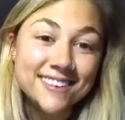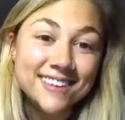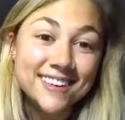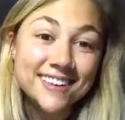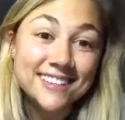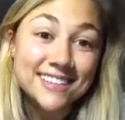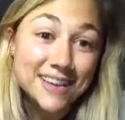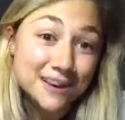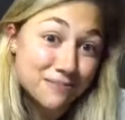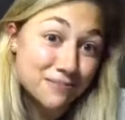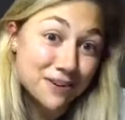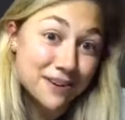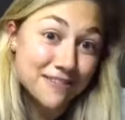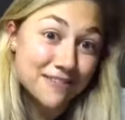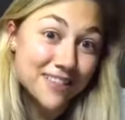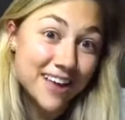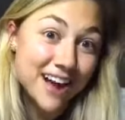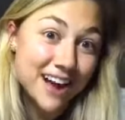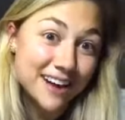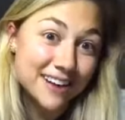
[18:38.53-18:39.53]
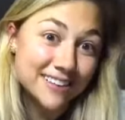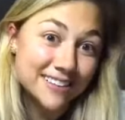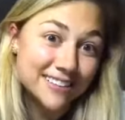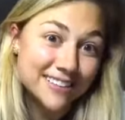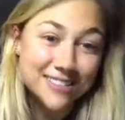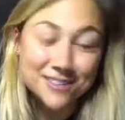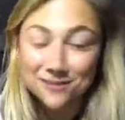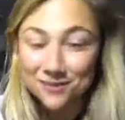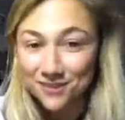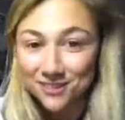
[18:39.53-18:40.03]
a sample of that
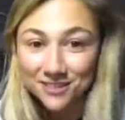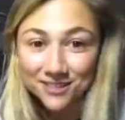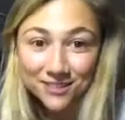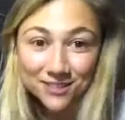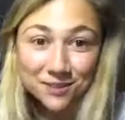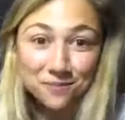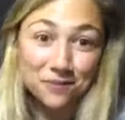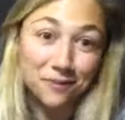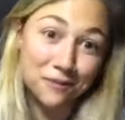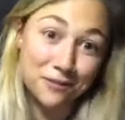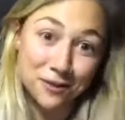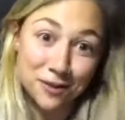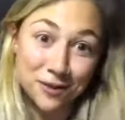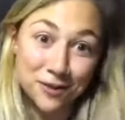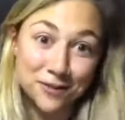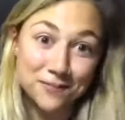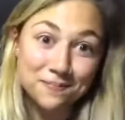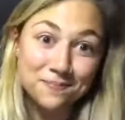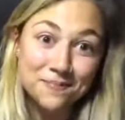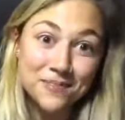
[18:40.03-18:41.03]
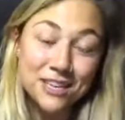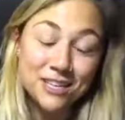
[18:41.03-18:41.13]
superfood.